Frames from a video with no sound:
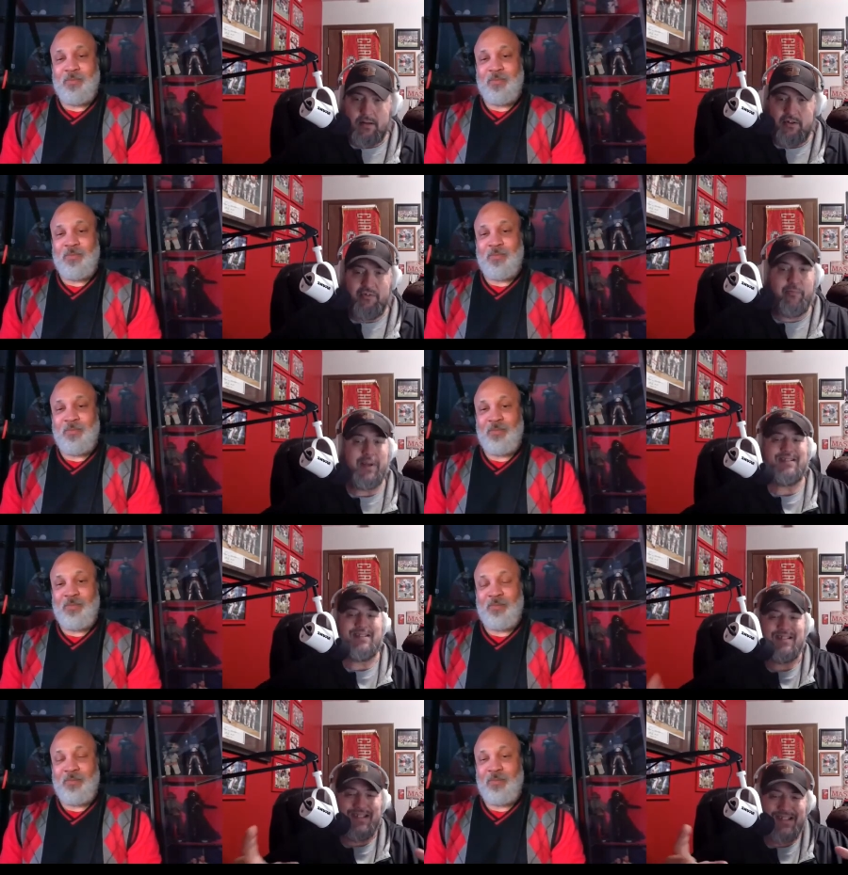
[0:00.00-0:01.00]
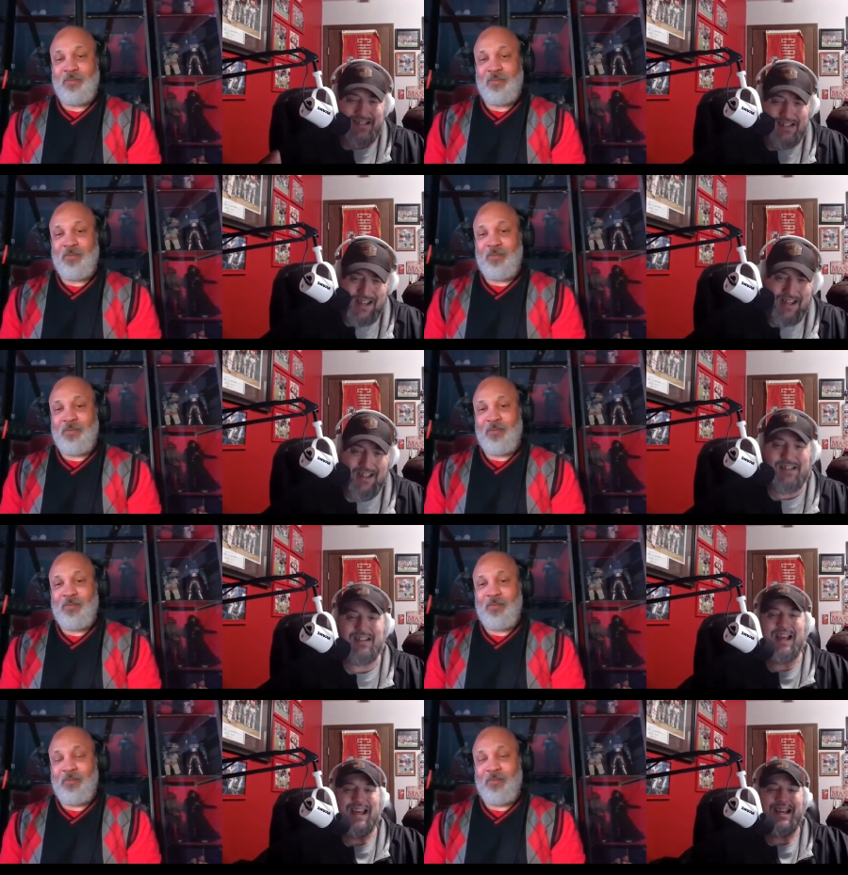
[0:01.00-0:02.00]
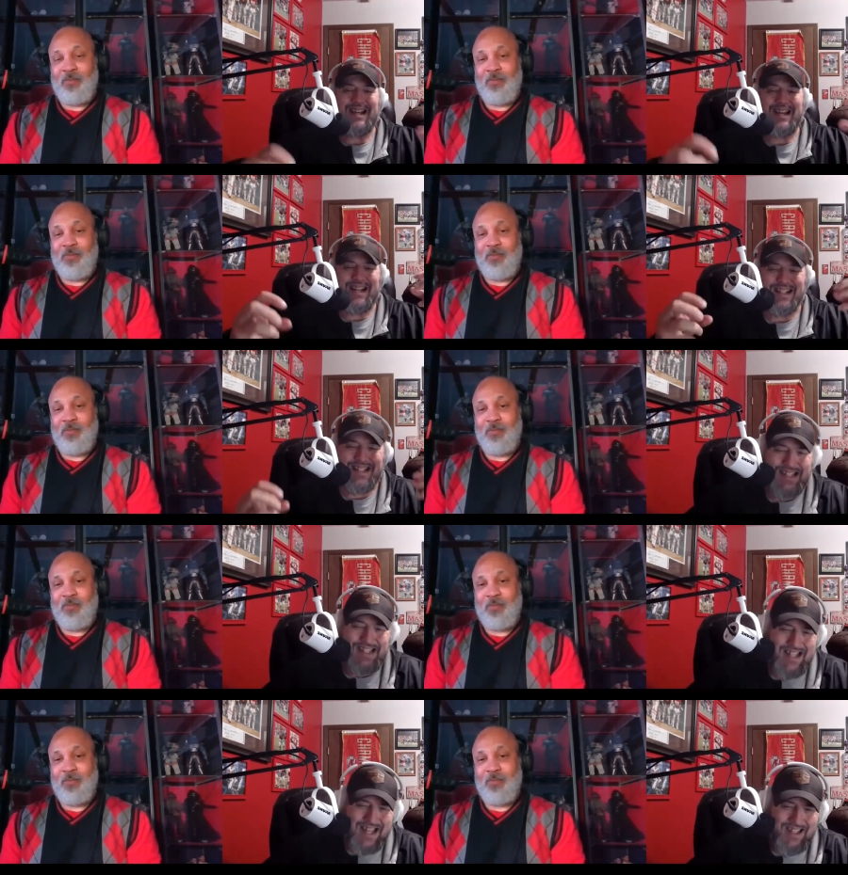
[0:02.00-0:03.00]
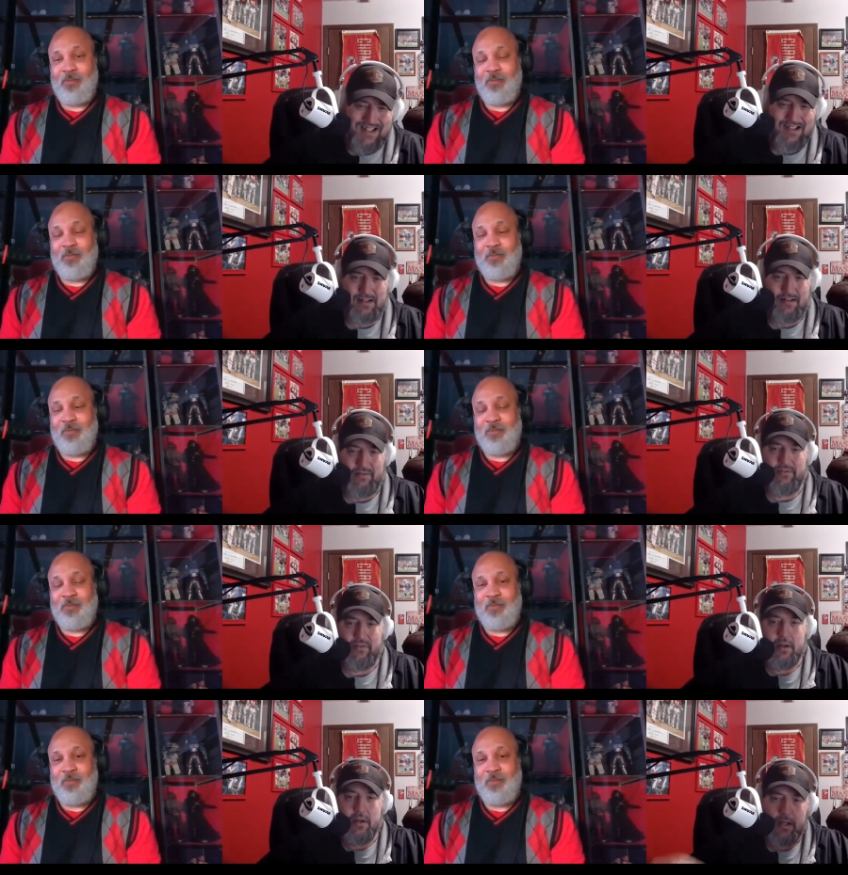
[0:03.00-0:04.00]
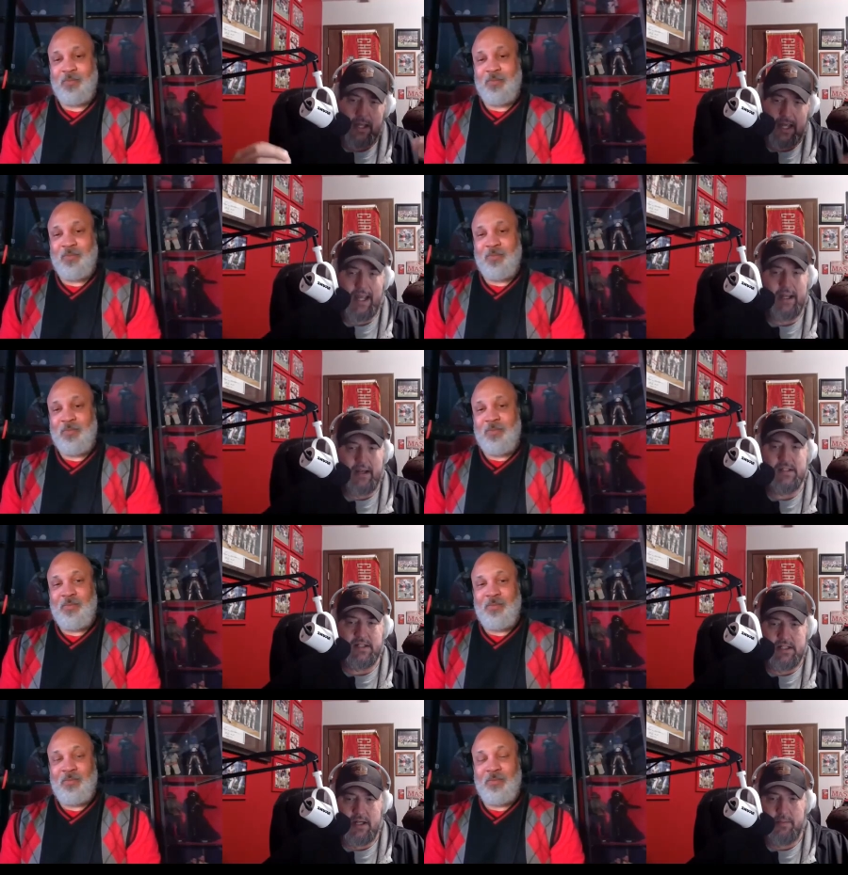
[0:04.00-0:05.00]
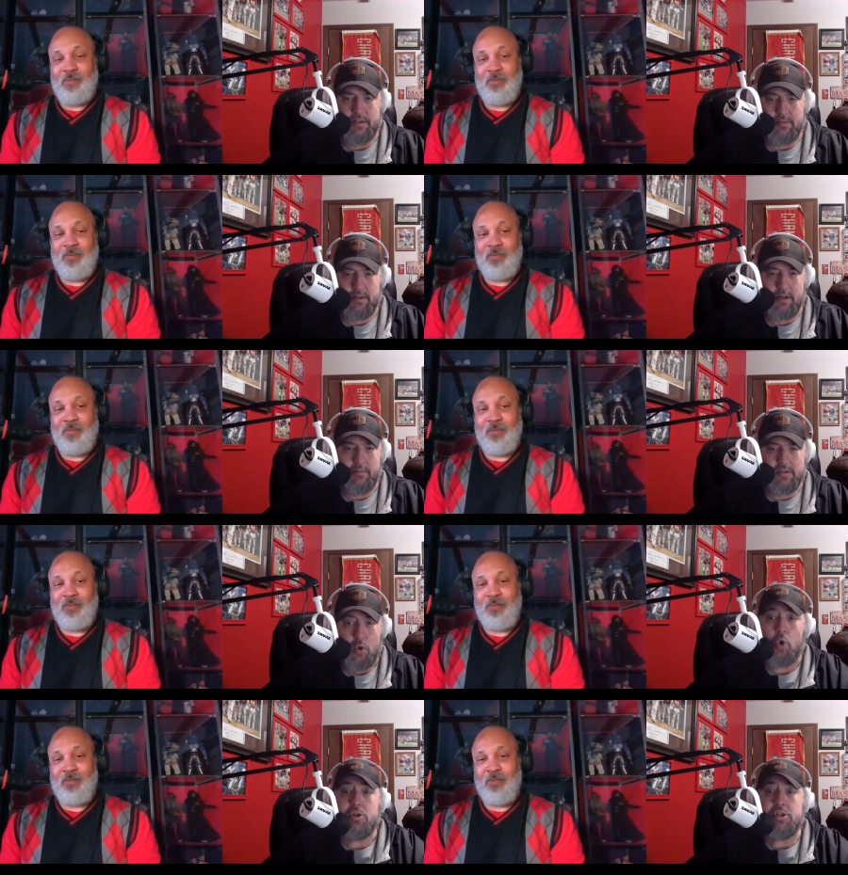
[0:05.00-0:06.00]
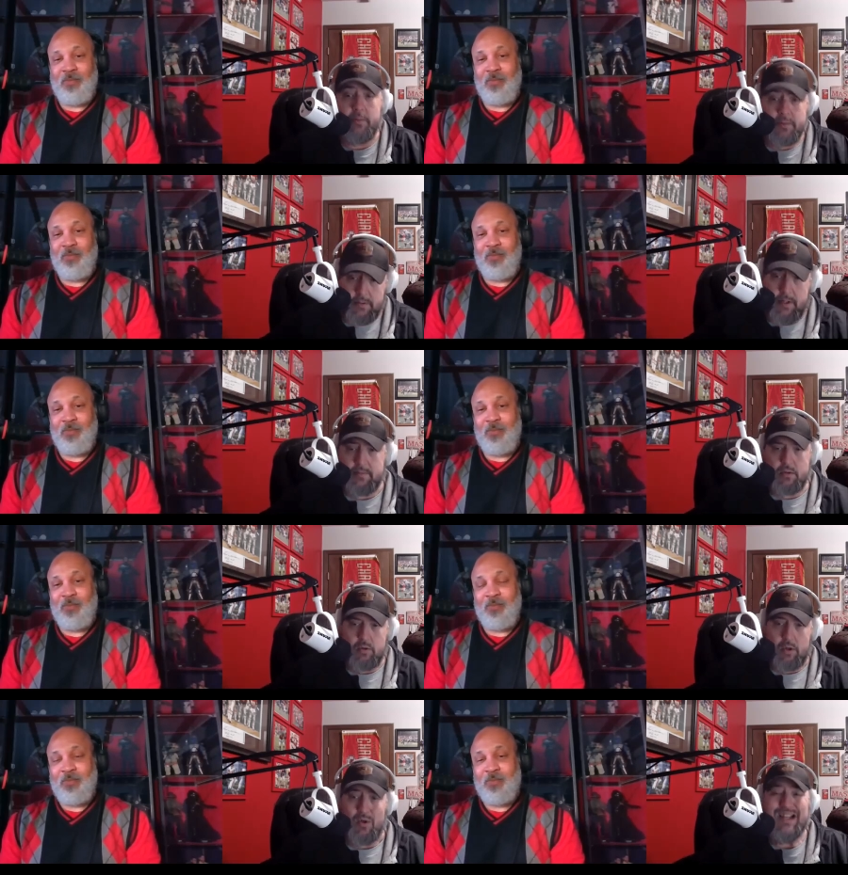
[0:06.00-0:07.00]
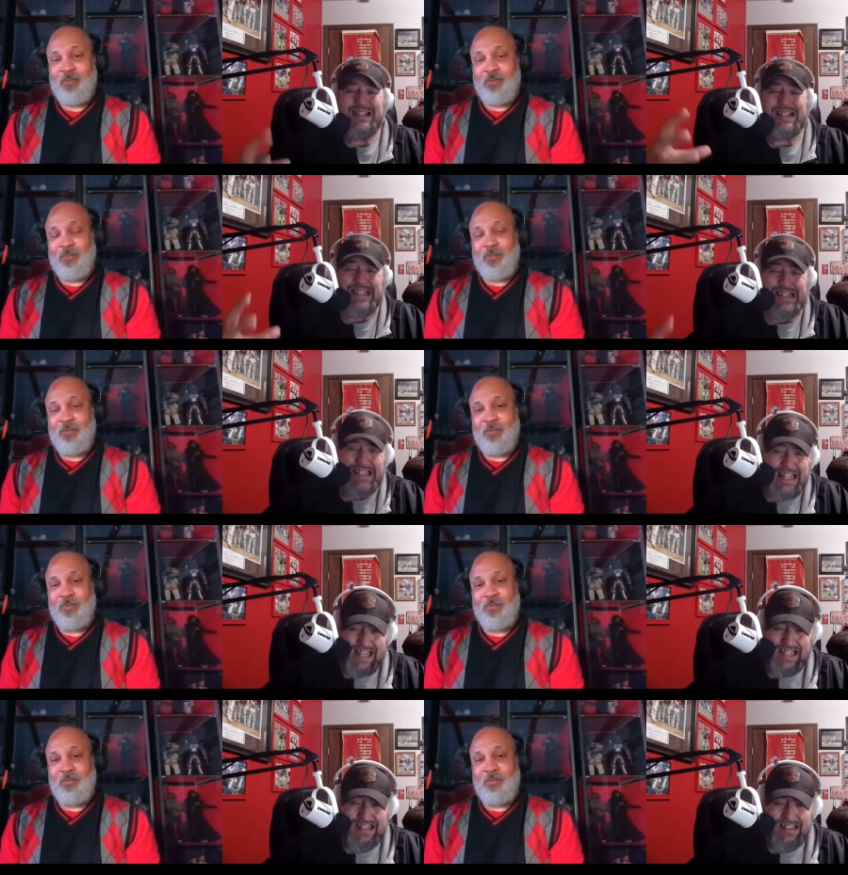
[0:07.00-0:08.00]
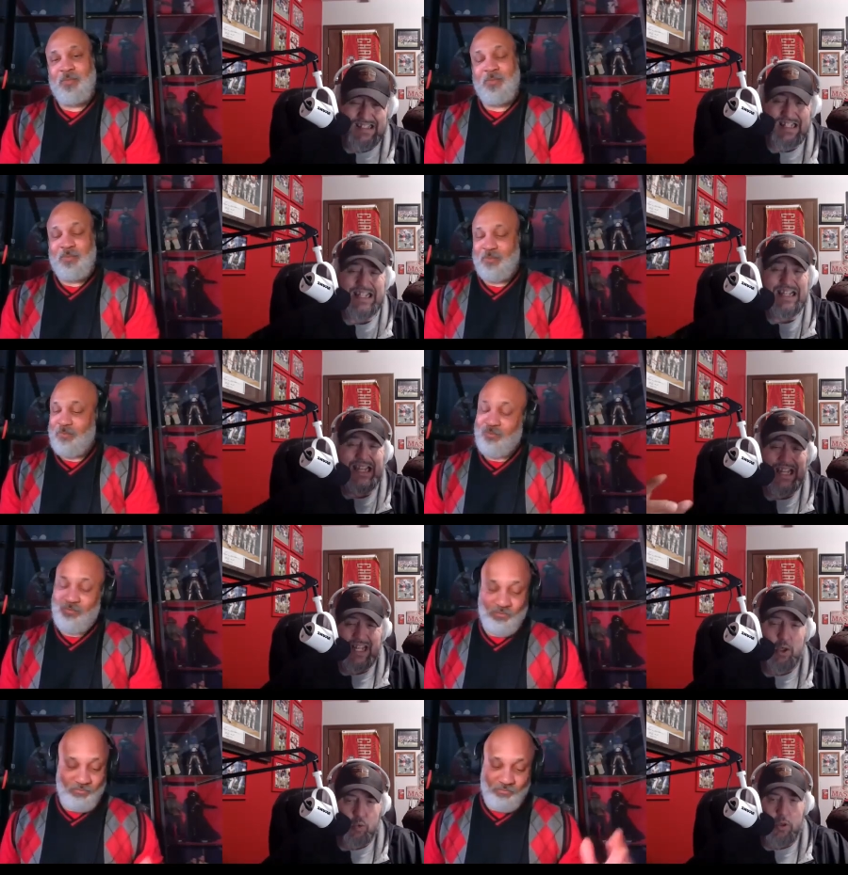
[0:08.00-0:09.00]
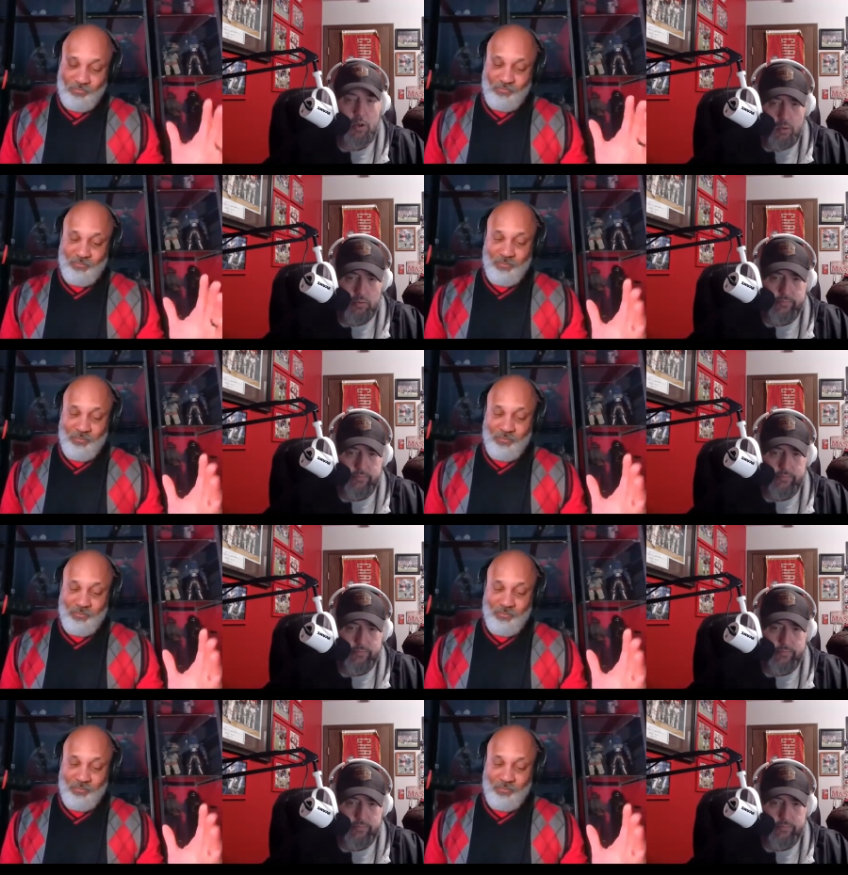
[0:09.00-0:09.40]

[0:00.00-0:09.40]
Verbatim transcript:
Speaker 1: You've been to six consecutive AFC championship games or championship games in a row. Six in a row.